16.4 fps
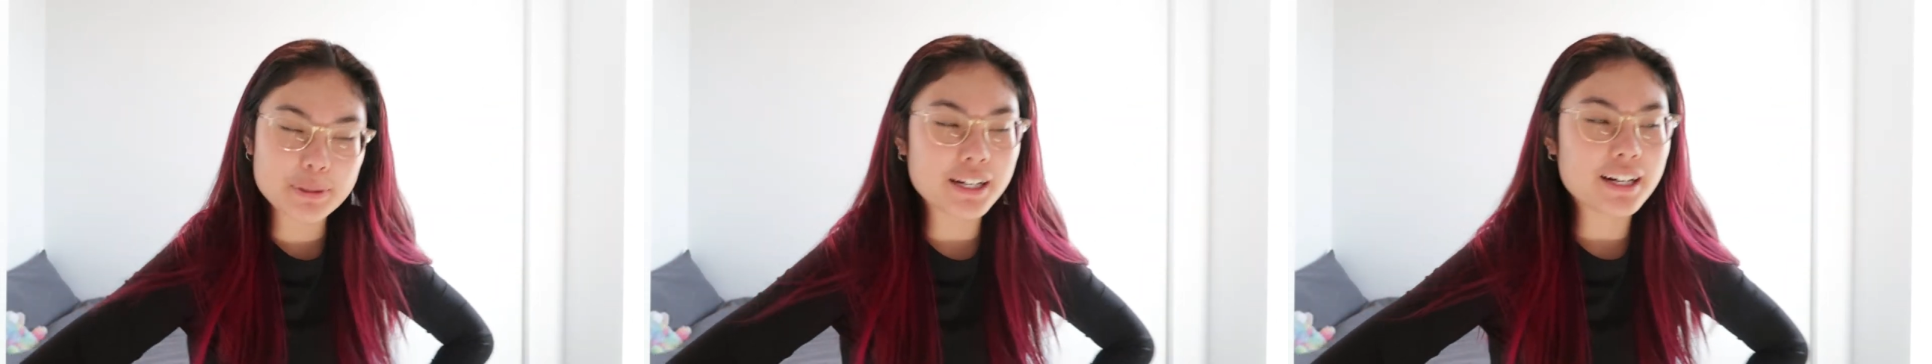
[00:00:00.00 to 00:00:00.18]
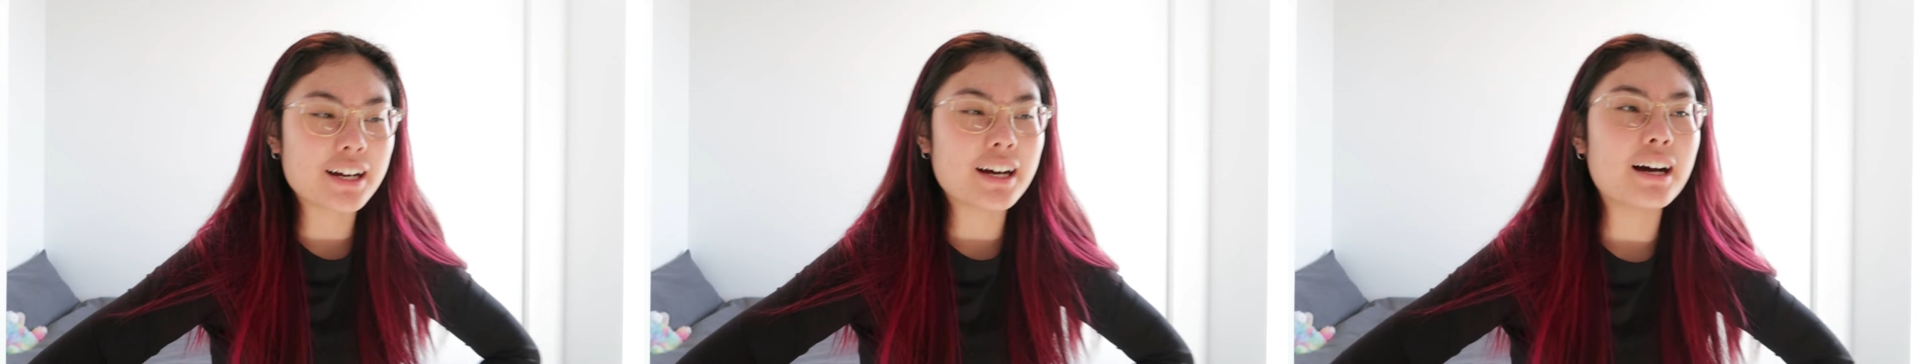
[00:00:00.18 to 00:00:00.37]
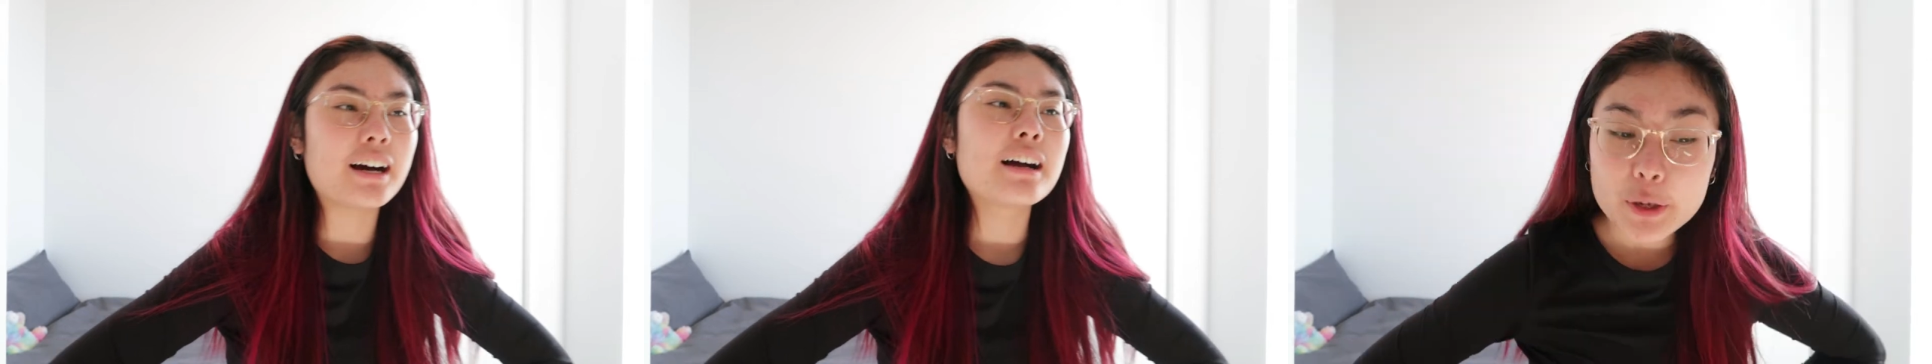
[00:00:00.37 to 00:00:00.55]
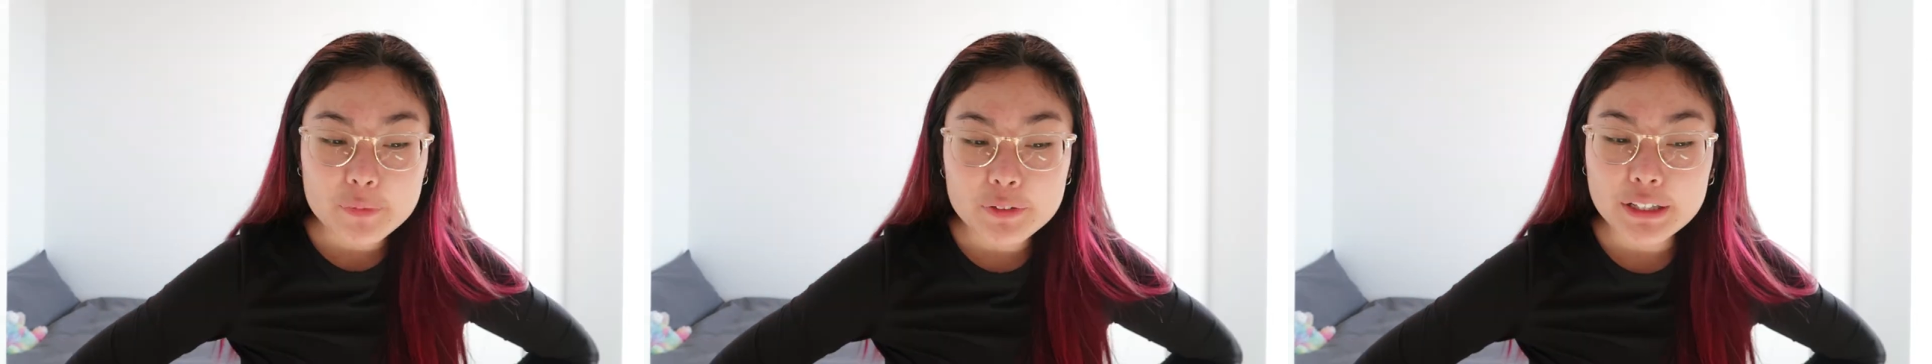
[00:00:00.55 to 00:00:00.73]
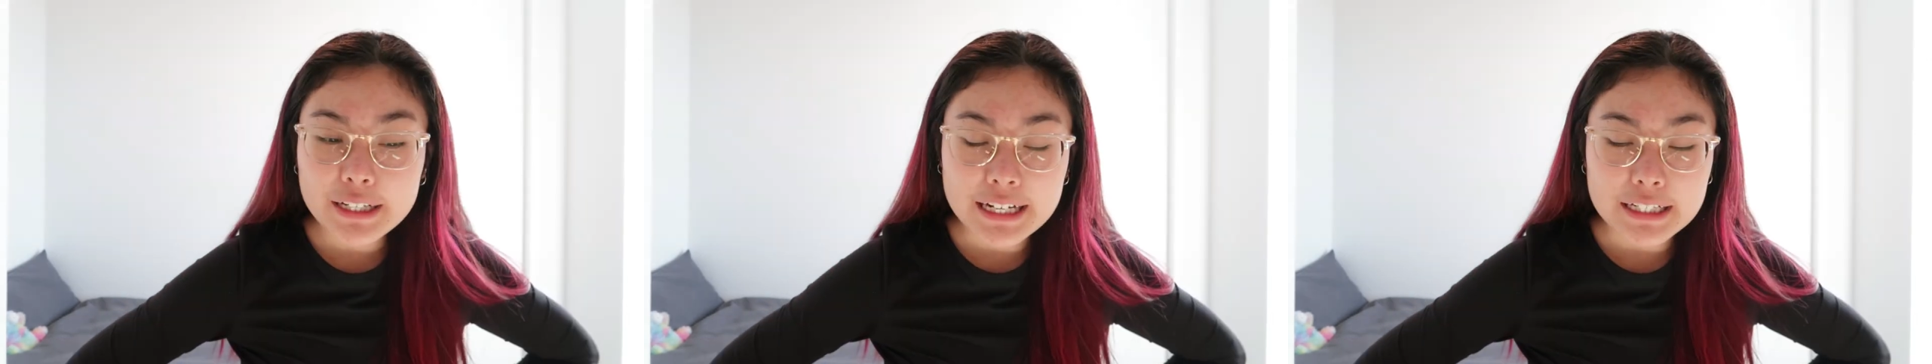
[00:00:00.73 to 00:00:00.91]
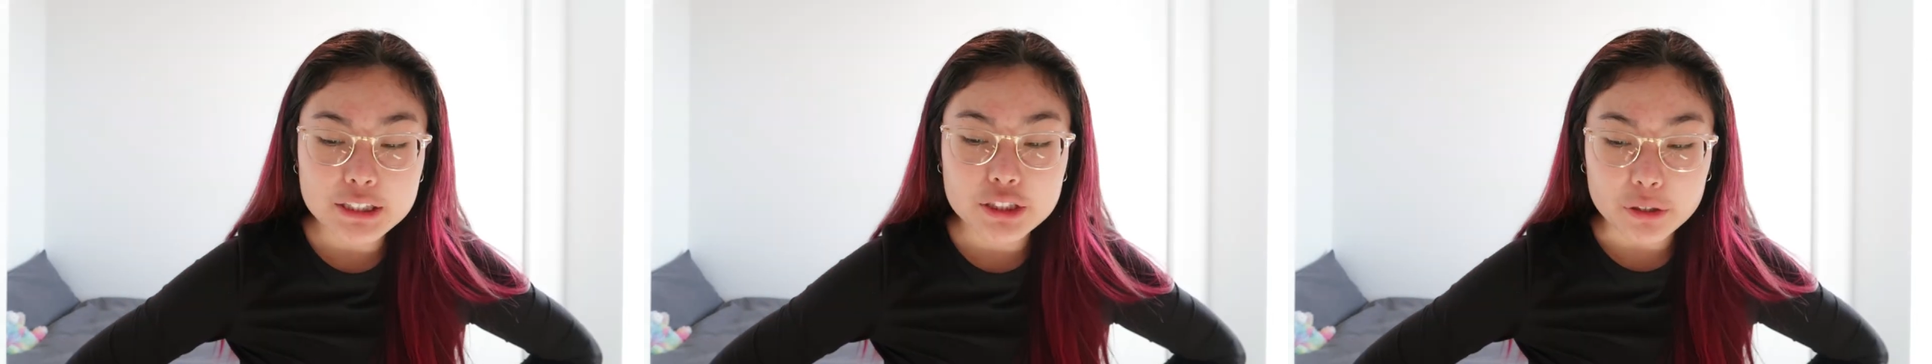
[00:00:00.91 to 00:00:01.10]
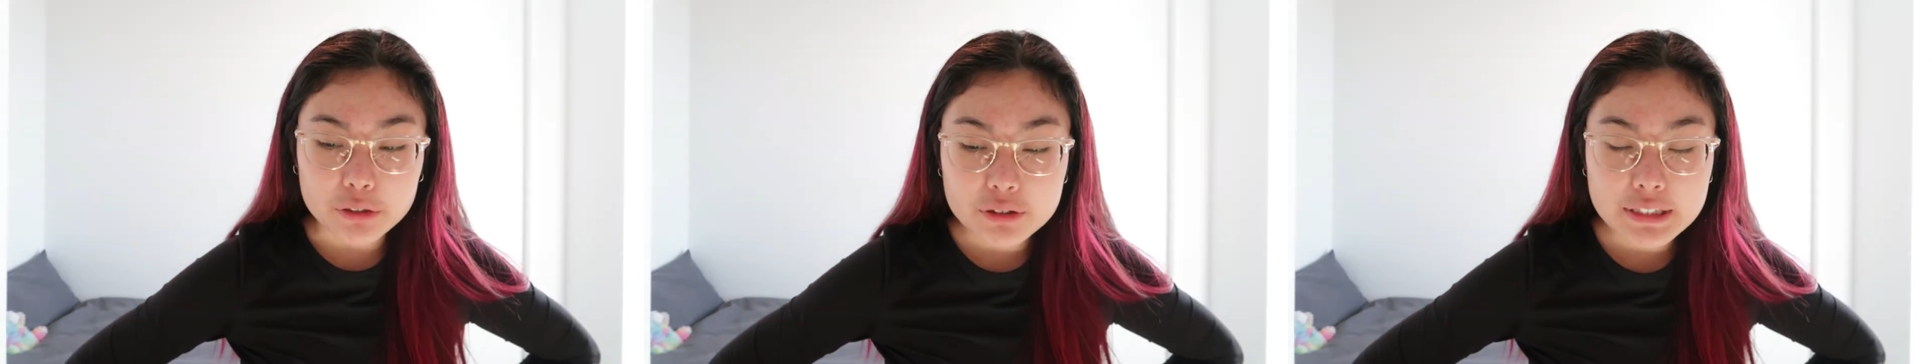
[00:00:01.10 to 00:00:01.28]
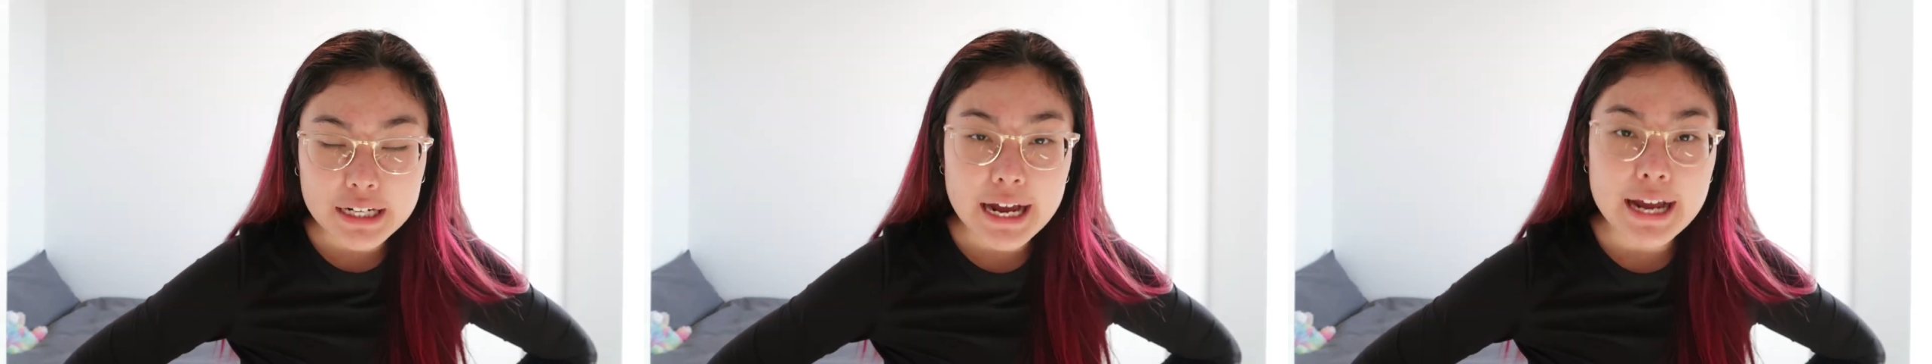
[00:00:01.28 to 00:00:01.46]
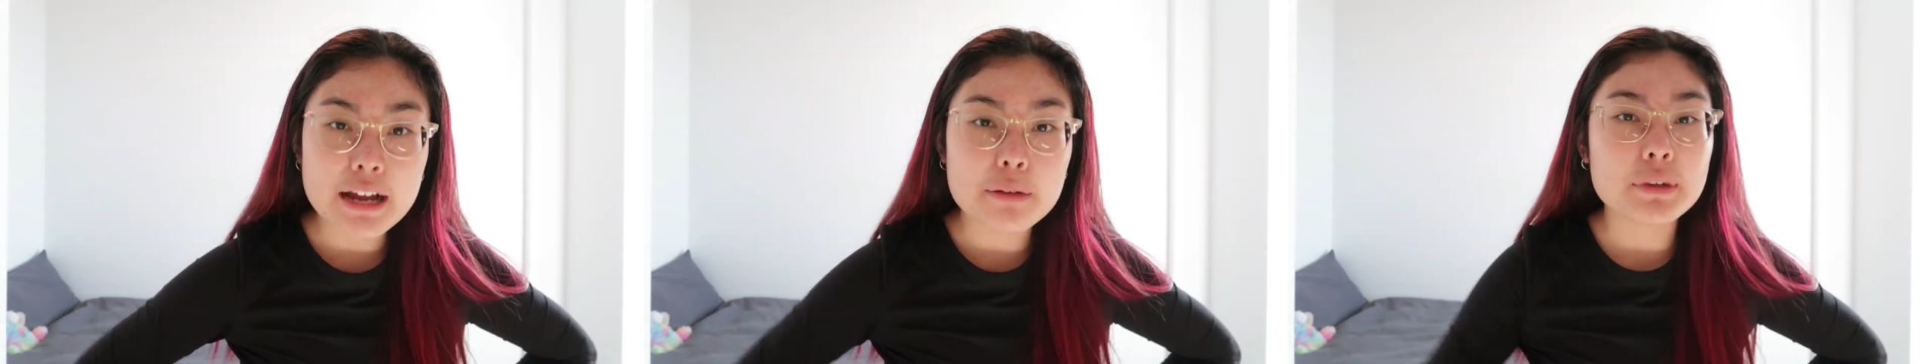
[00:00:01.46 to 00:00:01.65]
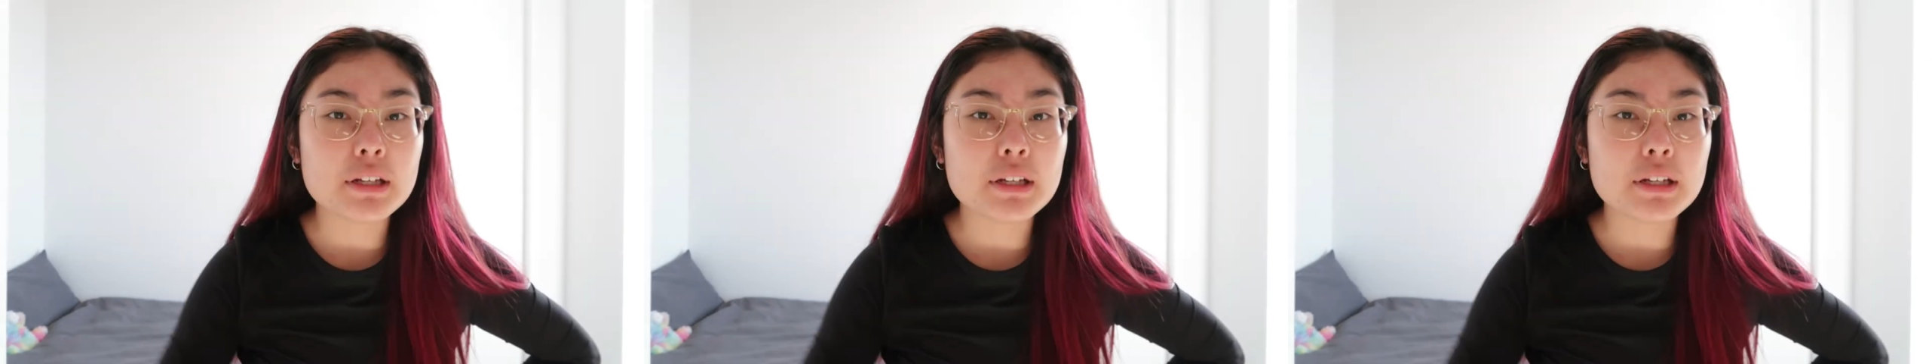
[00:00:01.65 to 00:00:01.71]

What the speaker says: but hopefully I don't die.